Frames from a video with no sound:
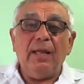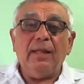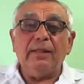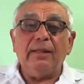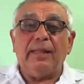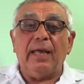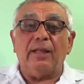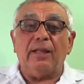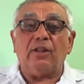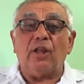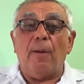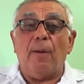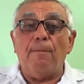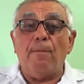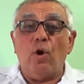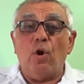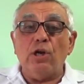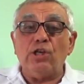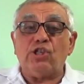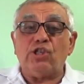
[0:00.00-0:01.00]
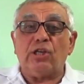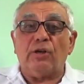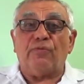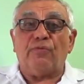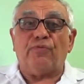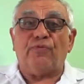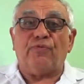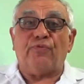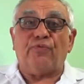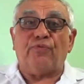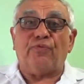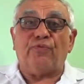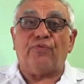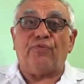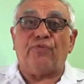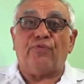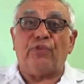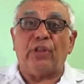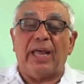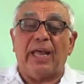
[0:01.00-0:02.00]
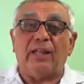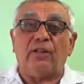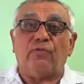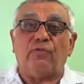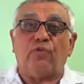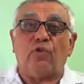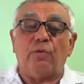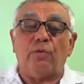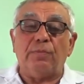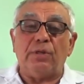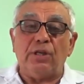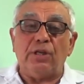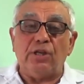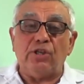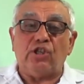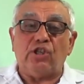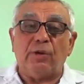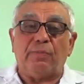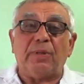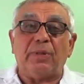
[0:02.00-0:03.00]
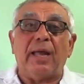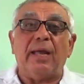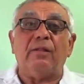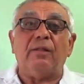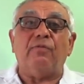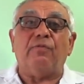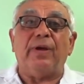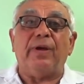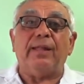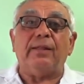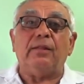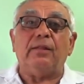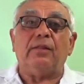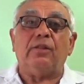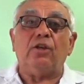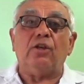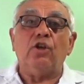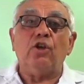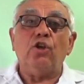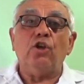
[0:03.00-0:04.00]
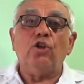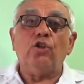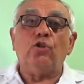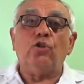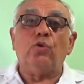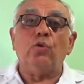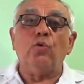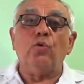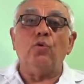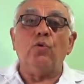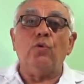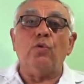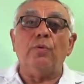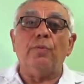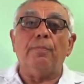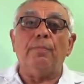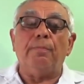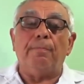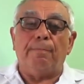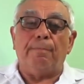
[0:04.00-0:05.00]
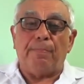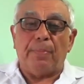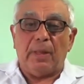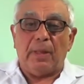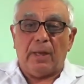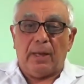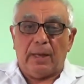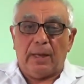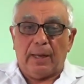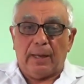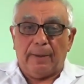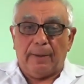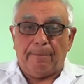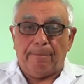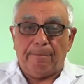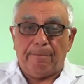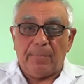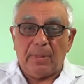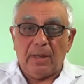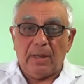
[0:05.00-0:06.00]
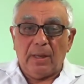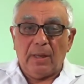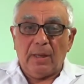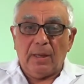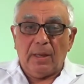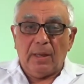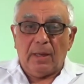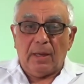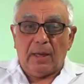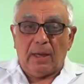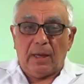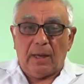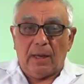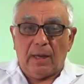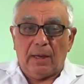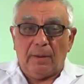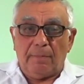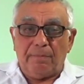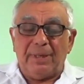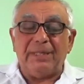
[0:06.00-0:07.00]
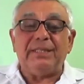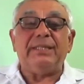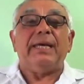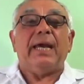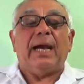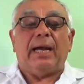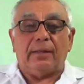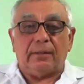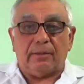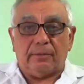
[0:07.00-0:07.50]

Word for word: that Moshe fled from Egypt and went to uh, uh, Midian.